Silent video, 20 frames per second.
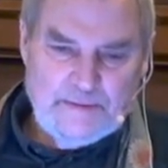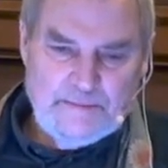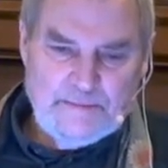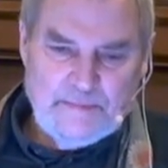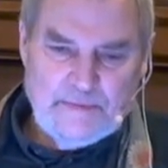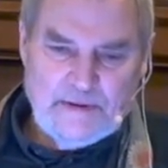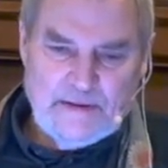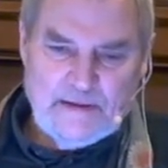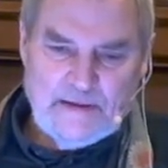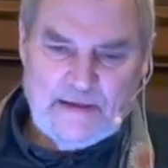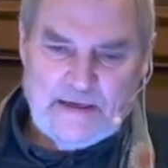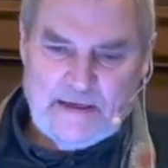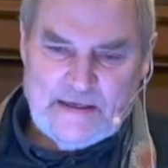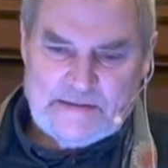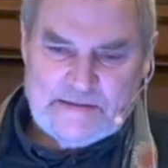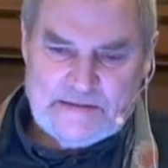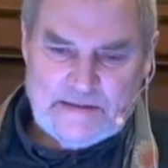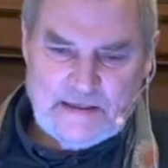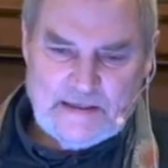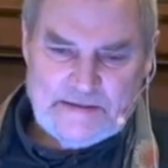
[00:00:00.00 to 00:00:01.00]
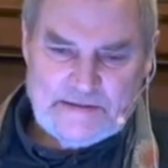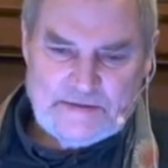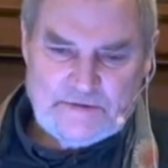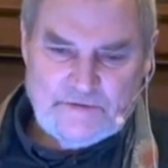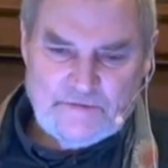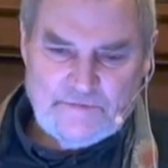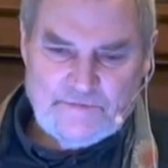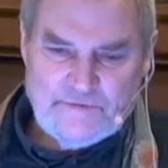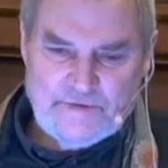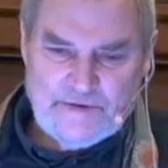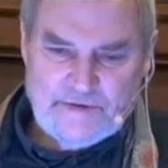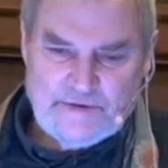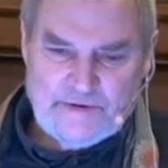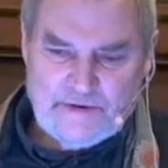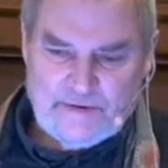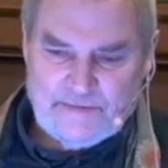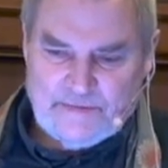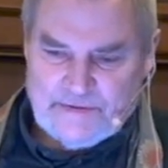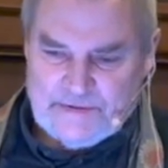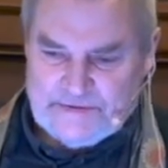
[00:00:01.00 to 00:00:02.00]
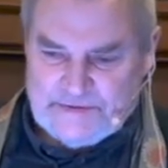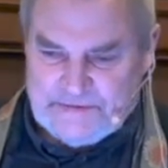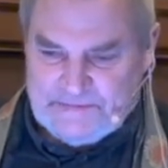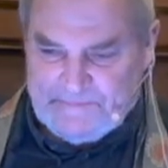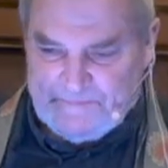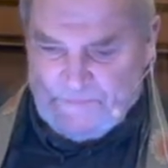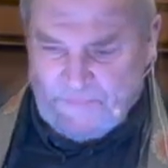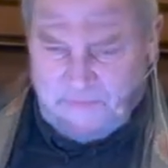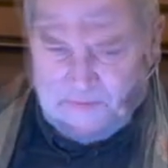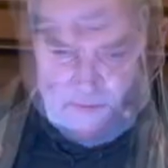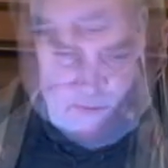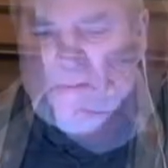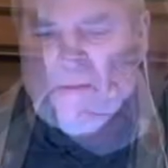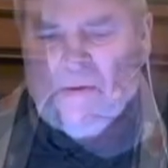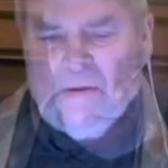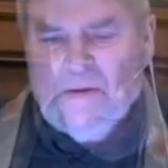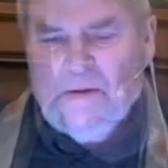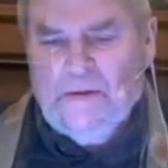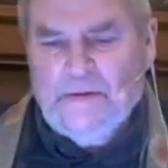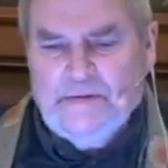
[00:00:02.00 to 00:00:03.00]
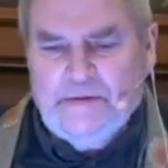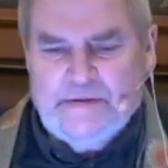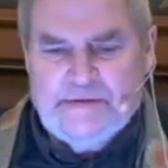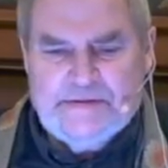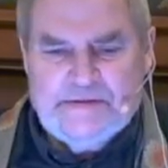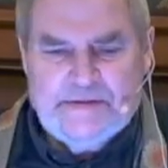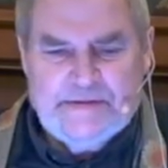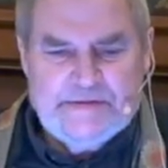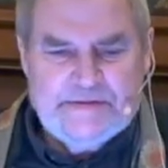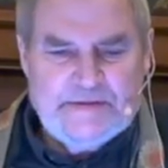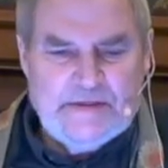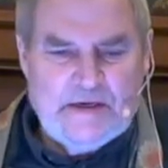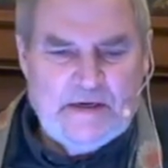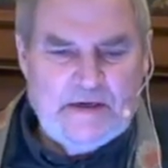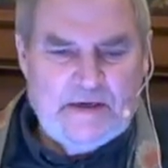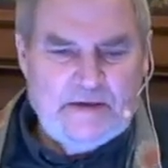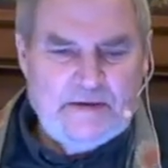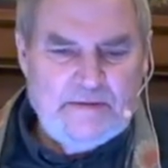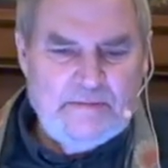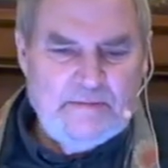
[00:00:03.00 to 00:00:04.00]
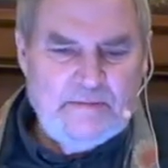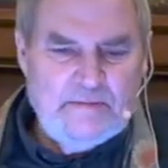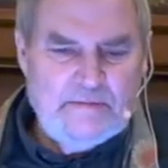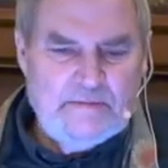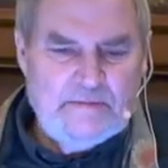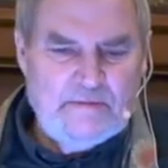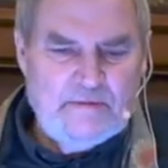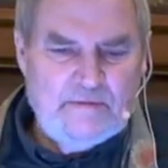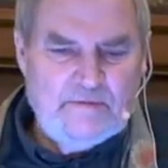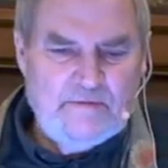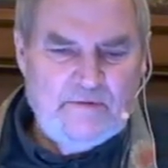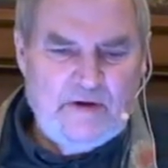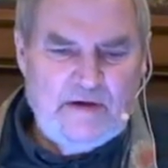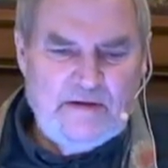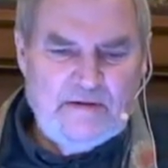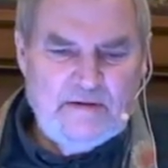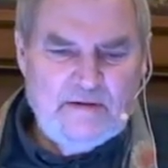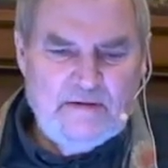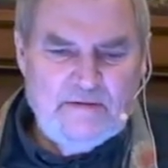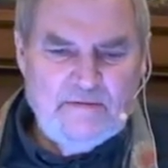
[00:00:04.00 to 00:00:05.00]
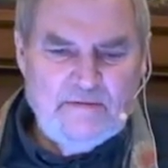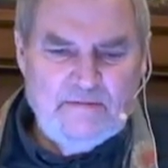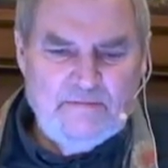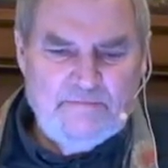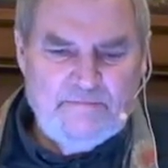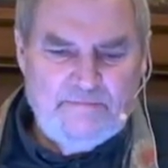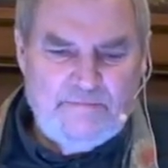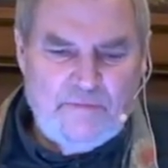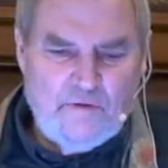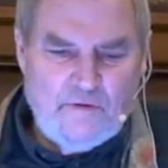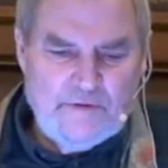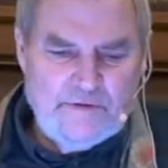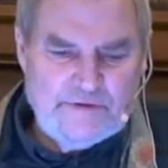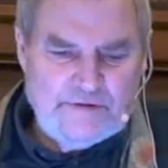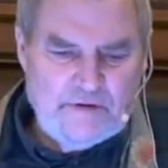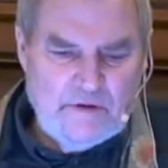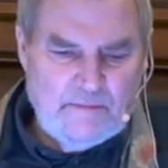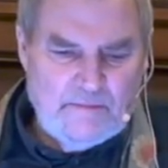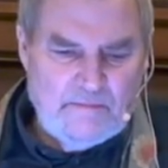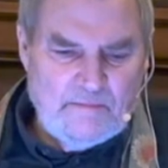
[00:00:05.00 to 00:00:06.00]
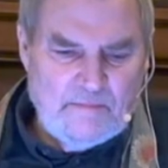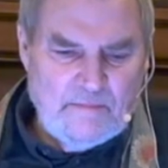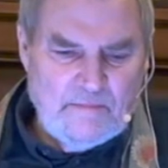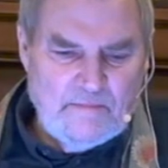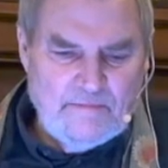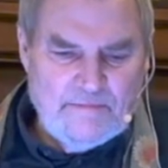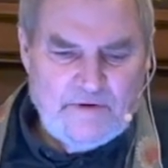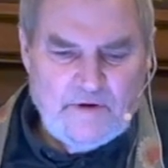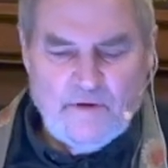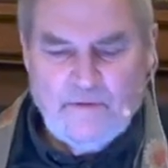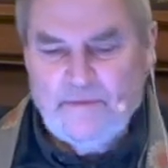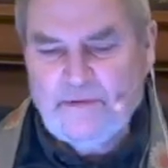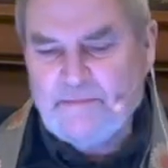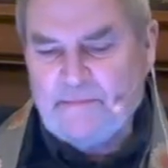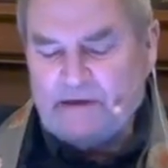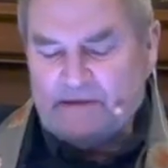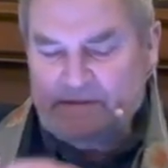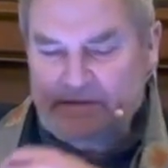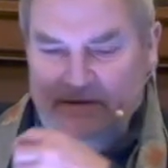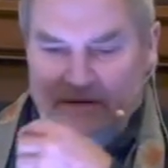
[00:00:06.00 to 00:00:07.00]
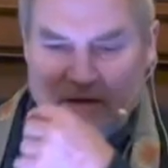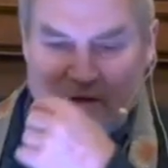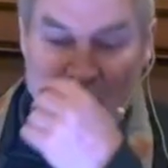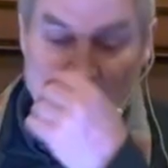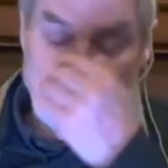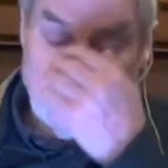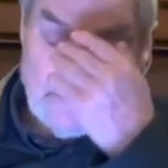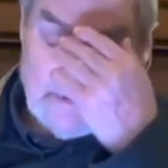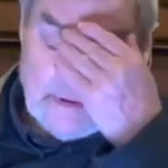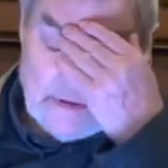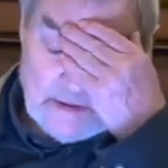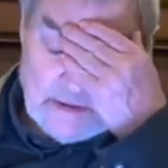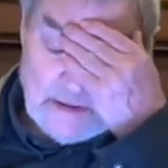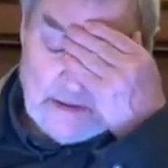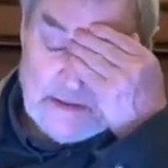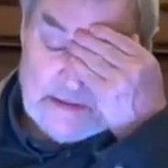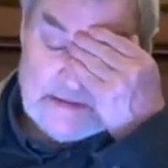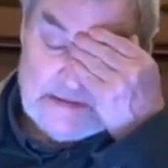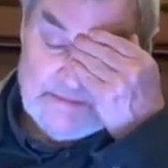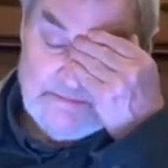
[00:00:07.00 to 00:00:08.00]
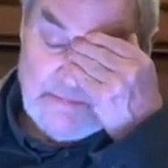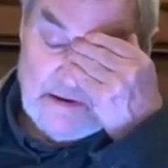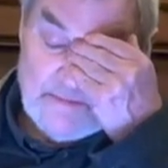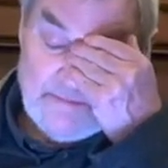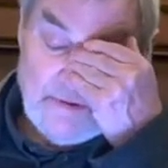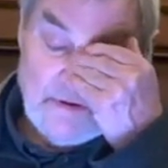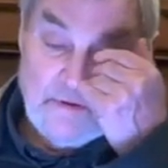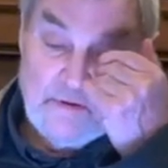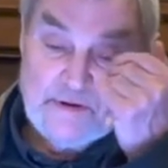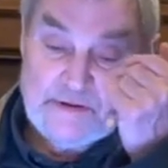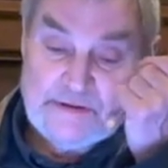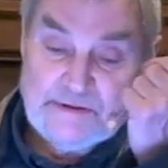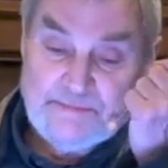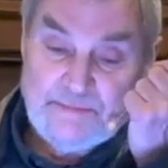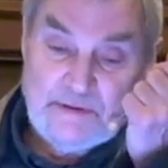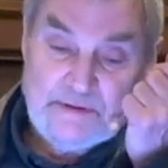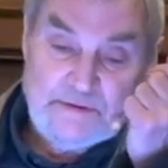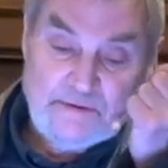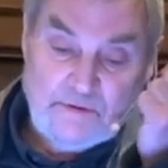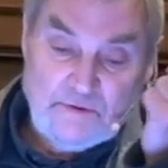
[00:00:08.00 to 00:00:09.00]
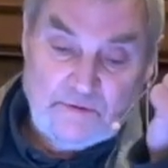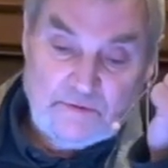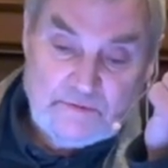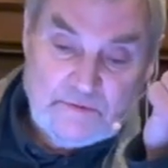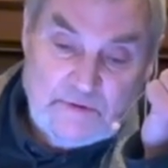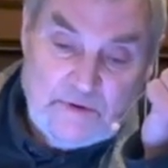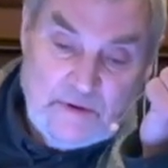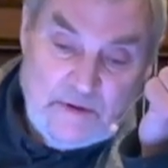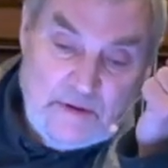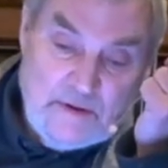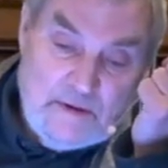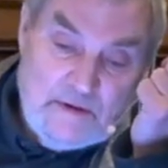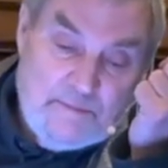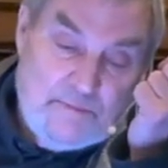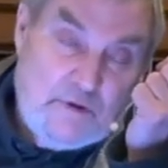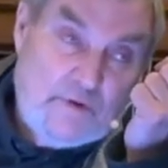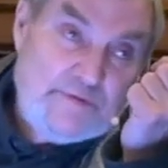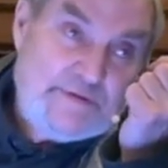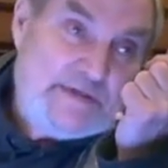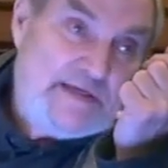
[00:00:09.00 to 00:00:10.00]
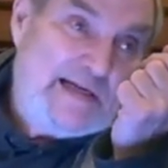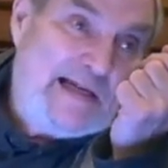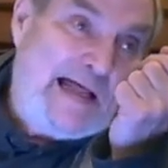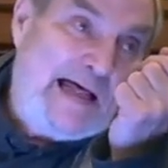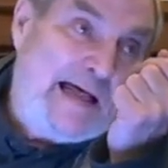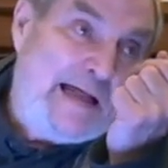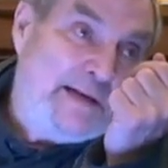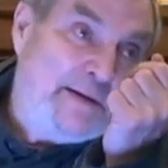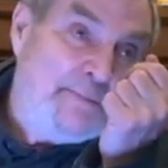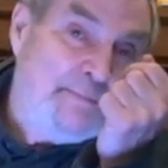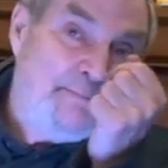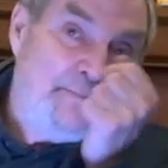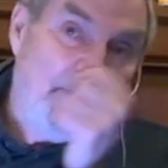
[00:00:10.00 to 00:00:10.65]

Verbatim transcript: My last high school friend, that was. This is a great poet, is not terribly much known, unless by poets, but called Paul Celan.